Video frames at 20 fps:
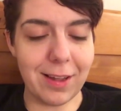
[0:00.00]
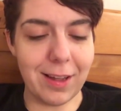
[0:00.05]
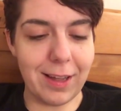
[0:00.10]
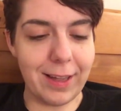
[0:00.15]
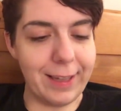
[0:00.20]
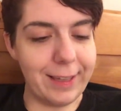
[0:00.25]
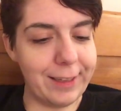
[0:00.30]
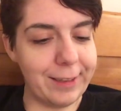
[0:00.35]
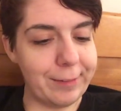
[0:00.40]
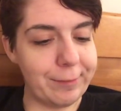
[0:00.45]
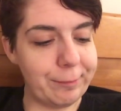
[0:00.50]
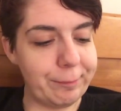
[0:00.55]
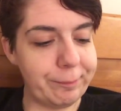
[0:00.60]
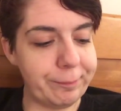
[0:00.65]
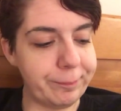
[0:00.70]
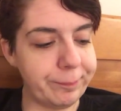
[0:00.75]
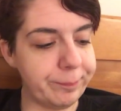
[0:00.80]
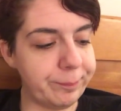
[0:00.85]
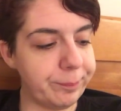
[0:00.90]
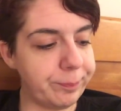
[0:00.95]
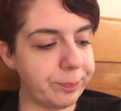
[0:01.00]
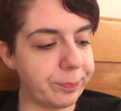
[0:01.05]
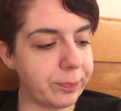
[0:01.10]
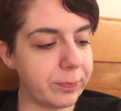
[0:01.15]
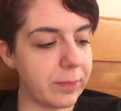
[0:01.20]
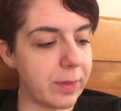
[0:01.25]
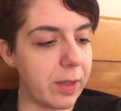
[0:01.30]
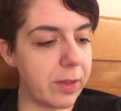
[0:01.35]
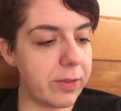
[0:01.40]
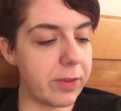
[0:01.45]

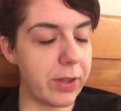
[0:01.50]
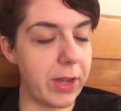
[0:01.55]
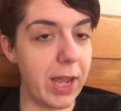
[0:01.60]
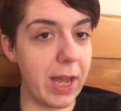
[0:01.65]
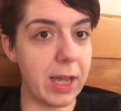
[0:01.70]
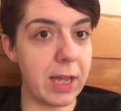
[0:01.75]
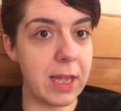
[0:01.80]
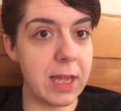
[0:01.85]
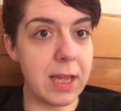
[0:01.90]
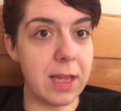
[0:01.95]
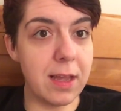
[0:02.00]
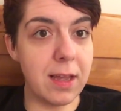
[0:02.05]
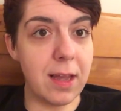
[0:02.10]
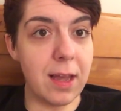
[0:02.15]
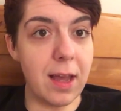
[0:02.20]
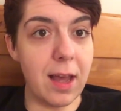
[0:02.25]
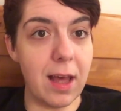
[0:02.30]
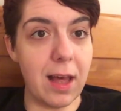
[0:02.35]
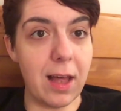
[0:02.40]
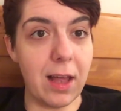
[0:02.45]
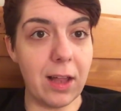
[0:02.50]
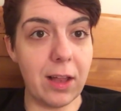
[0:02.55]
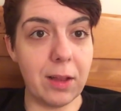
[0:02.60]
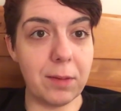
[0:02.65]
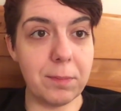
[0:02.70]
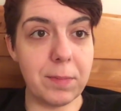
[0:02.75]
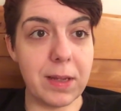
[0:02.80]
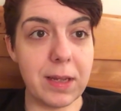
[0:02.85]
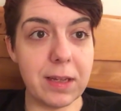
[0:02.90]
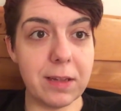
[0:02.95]
So yeah, I'll
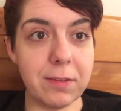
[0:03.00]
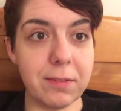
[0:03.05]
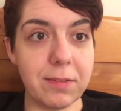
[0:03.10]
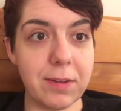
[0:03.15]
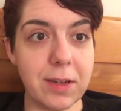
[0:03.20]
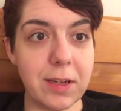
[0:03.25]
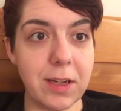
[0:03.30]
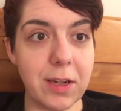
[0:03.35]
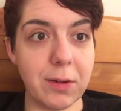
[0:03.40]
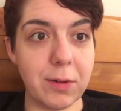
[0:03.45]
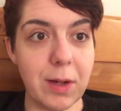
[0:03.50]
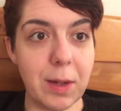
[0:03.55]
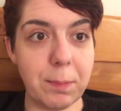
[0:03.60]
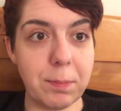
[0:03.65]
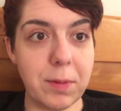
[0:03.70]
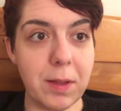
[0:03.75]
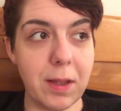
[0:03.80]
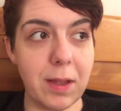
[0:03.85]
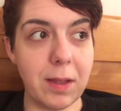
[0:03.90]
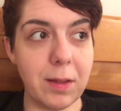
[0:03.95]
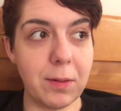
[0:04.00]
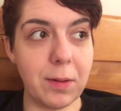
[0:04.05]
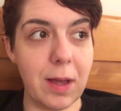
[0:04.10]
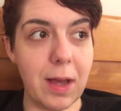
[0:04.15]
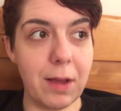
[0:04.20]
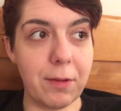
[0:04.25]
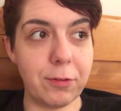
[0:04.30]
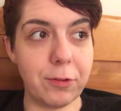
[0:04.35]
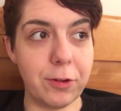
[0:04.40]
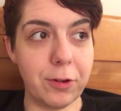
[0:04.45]
make a video update
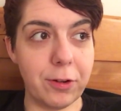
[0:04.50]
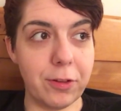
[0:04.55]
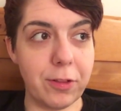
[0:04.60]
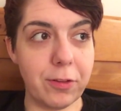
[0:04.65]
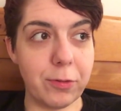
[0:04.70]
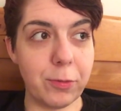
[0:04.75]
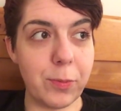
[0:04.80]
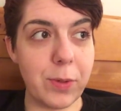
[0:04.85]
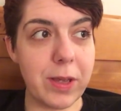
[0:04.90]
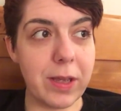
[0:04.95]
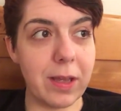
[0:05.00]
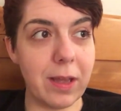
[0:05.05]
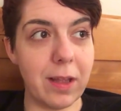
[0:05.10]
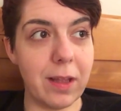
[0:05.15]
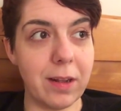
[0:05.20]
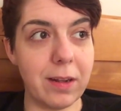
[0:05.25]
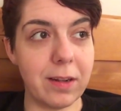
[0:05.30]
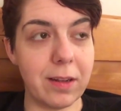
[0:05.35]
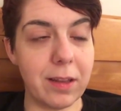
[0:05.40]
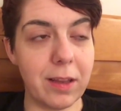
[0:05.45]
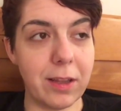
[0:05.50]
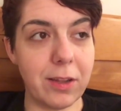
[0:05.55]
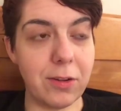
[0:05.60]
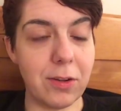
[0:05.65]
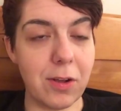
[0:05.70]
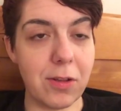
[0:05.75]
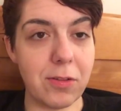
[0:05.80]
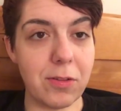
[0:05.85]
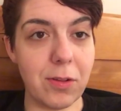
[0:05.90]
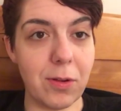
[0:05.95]
after this weekend to let you
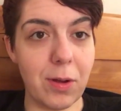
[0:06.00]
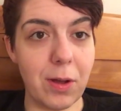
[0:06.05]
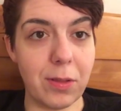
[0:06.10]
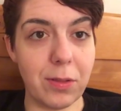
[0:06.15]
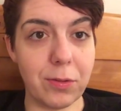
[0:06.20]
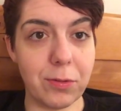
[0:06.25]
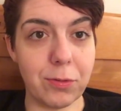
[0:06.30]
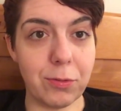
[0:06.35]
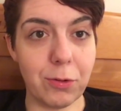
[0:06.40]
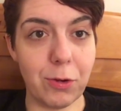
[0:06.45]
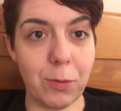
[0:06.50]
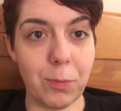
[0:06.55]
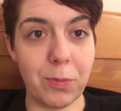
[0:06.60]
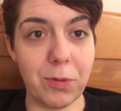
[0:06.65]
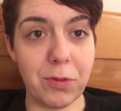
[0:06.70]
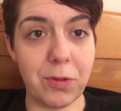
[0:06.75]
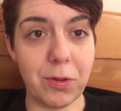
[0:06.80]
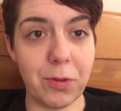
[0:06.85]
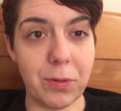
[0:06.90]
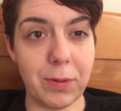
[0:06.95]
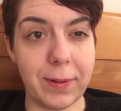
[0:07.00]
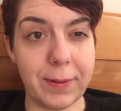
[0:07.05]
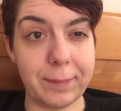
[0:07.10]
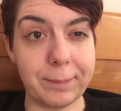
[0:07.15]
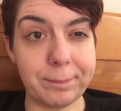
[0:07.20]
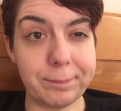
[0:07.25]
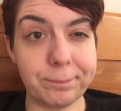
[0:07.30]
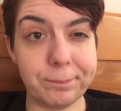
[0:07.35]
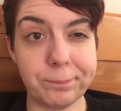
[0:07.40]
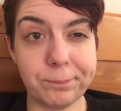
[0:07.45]
guys know how the serum is
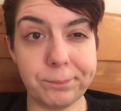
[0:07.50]
doing.